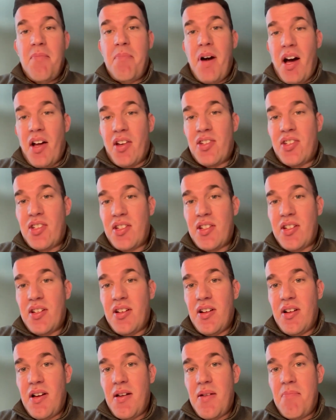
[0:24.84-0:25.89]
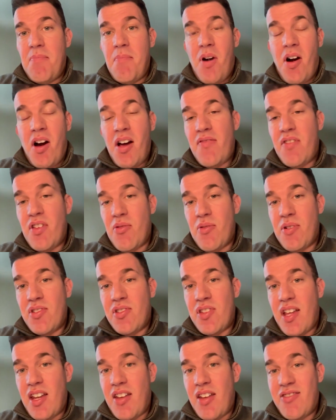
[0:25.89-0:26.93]
But my view
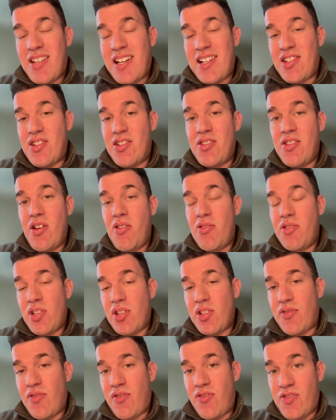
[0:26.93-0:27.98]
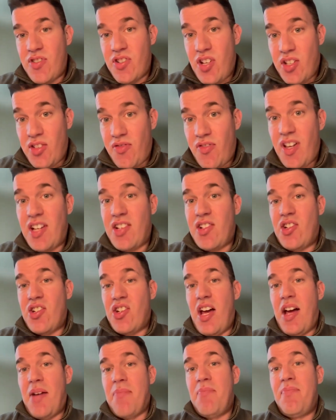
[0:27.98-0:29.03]
is that there is actually no such such thing as a
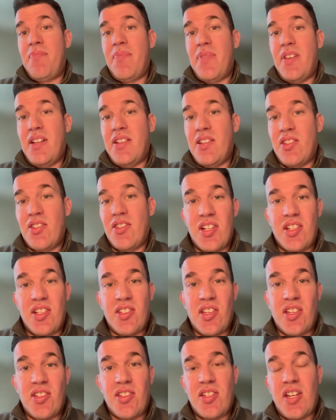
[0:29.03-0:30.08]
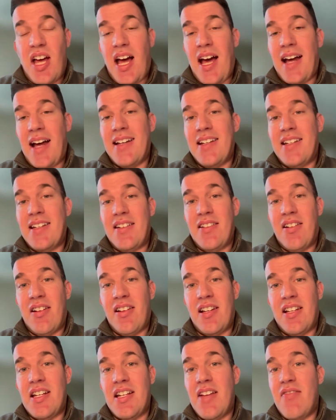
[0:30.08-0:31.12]
sham. It doesn't exist, and it
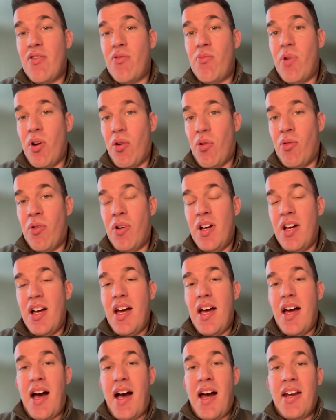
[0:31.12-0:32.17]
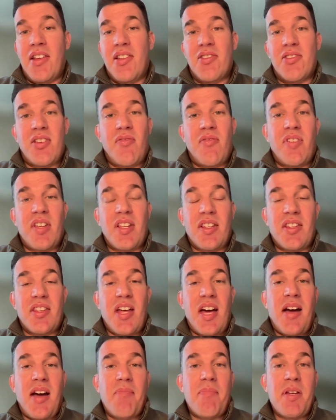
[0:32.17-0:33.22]
likely never will. And it's something
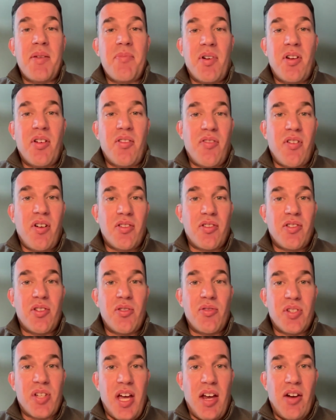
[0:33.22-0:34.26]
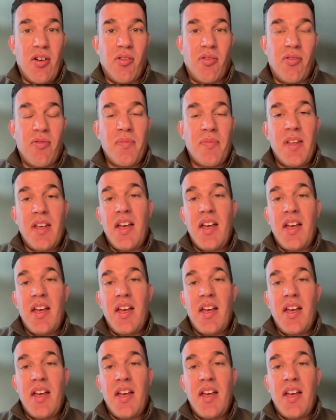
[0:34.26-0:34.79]
that people are far too scared of.